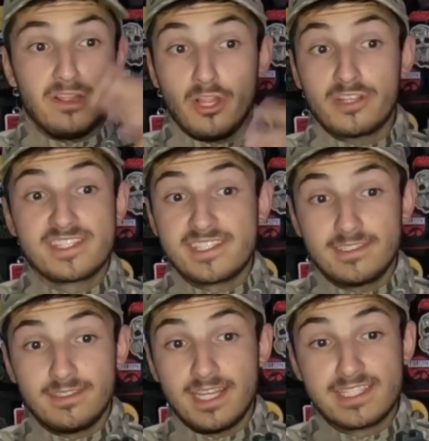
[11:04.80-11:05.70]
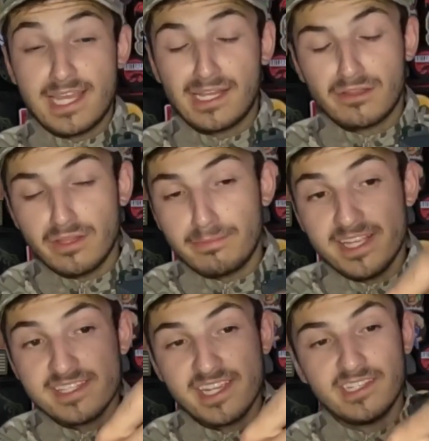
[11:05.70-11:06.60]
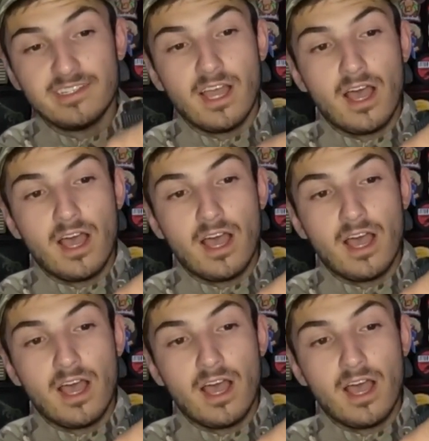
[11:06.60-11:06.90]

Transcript: looks aesthetically pleasing.